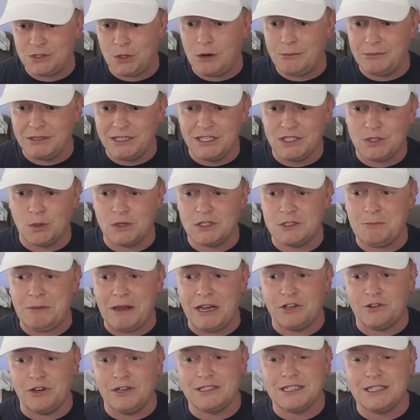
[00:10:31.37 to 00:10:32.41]
So I'm leaning towards the
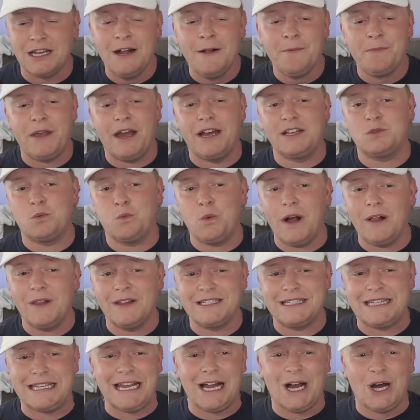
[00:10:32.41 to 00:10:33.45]
Patriots as well
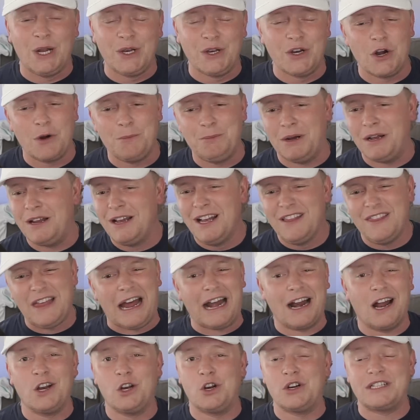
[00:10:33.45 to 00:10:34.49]
as the under, but
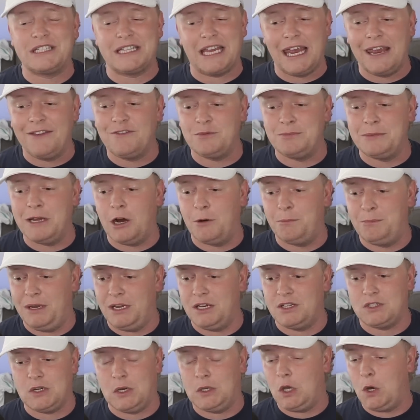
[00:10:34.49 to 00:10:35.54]
that under skeeves me out
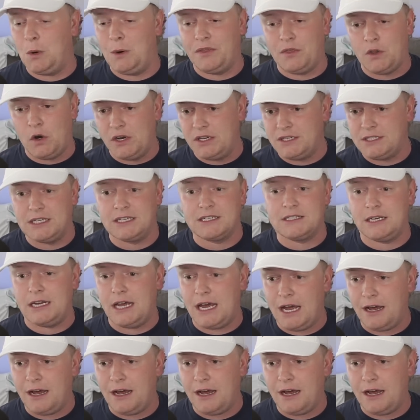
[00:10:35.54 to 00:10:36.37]
being so low at 36.5.